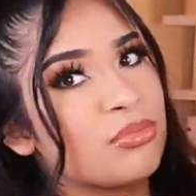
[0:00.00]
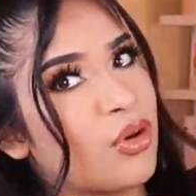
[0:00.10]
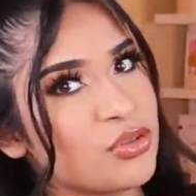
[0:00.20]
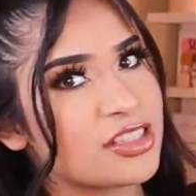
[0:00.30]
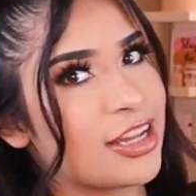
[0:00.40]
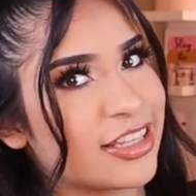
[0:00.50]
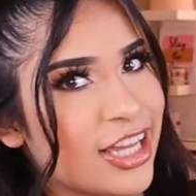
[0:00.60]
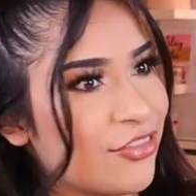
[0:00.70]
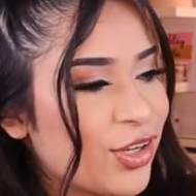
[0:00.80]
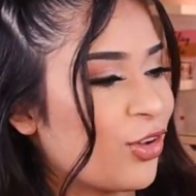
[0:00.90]
the most that
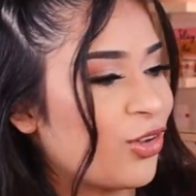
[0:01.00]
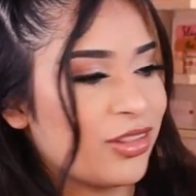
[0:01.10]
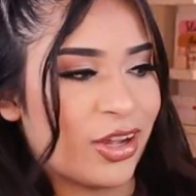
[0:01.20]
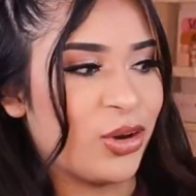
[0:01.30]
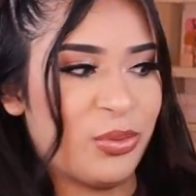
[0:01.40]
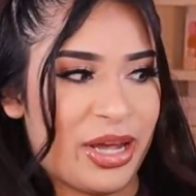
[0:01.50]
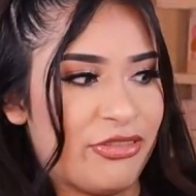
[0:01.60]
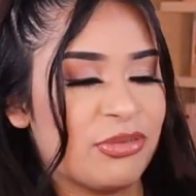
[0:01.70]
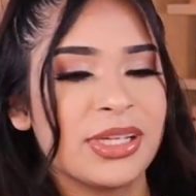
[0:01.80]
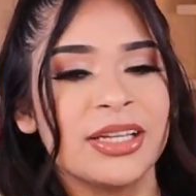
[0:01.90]
gave it like away
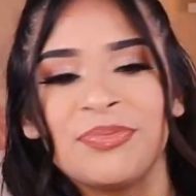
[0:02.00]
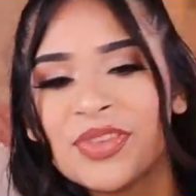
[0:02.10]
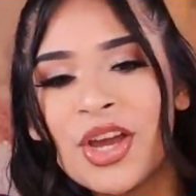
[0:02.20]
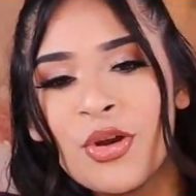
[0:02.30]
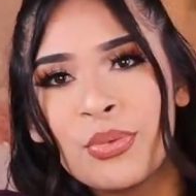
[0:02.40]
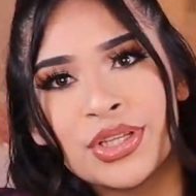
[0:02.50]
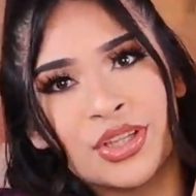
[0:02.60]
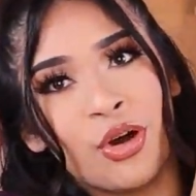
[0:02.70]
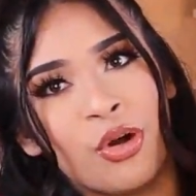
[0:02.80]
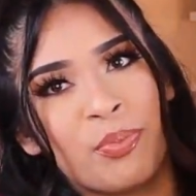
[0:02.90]
from me was
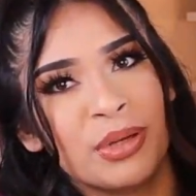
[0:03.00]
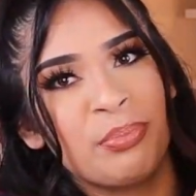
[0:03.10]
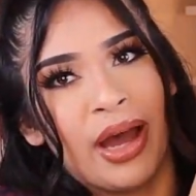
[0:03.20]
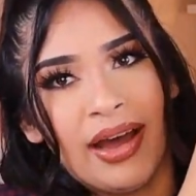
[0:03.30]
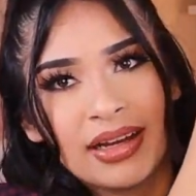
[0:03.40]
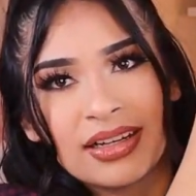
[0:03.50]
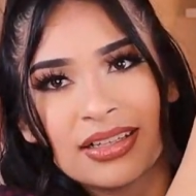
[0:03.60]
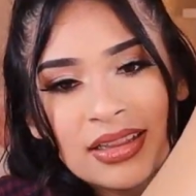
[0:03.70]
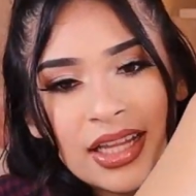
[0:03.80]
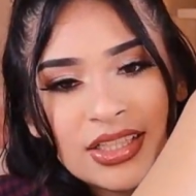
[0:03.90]
the open back.
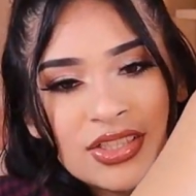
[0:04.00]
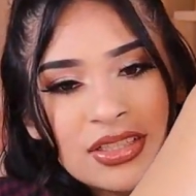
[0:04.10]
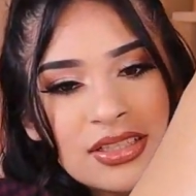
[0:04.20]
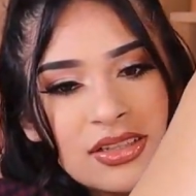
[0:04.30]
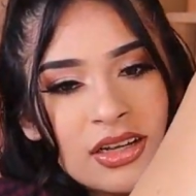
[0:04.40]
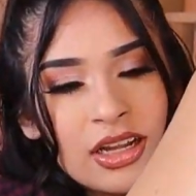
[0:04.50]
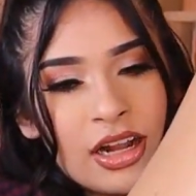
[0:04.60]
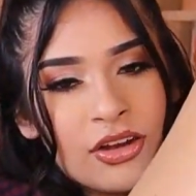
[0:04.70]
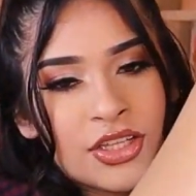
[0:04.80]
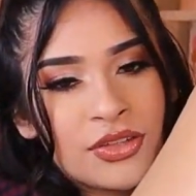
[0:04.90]
Like just look at
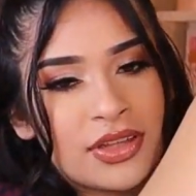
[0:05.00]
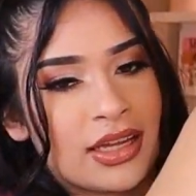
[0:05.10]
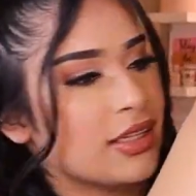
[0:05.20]
how cute that